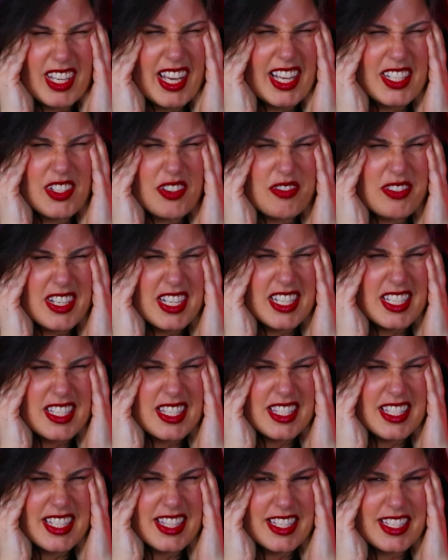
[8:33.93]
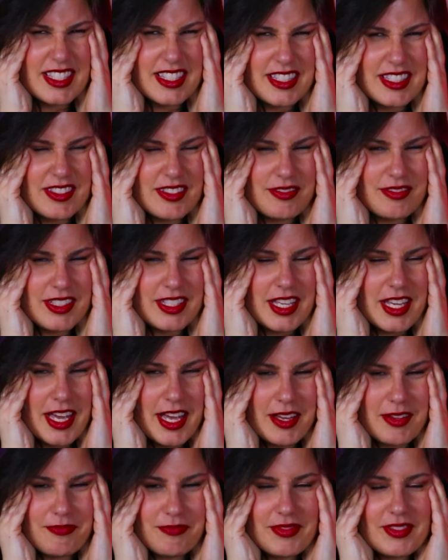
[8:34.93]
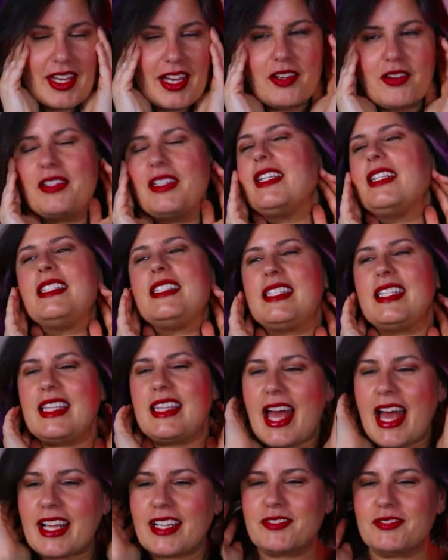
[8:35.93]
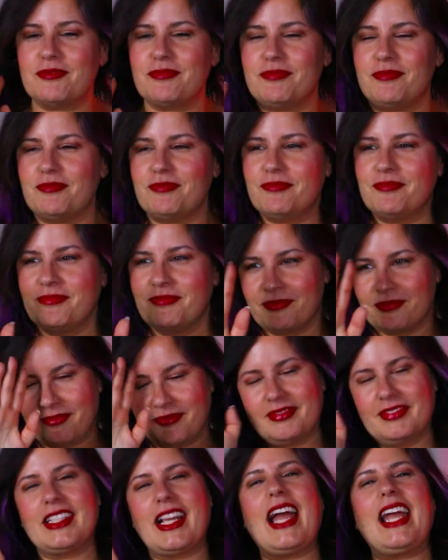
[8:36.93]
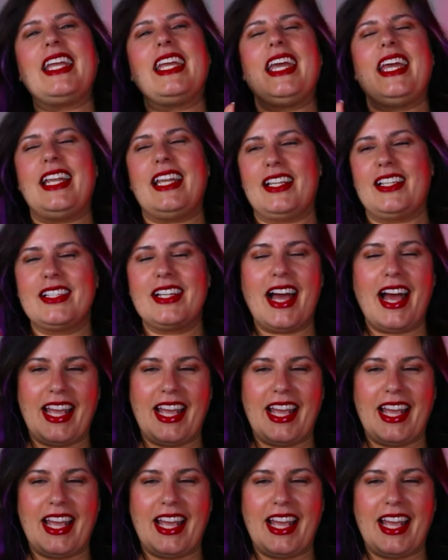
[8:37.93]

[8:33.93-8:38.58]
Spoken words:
I don't need to see this. Yeah, I don't need to see that. I get it.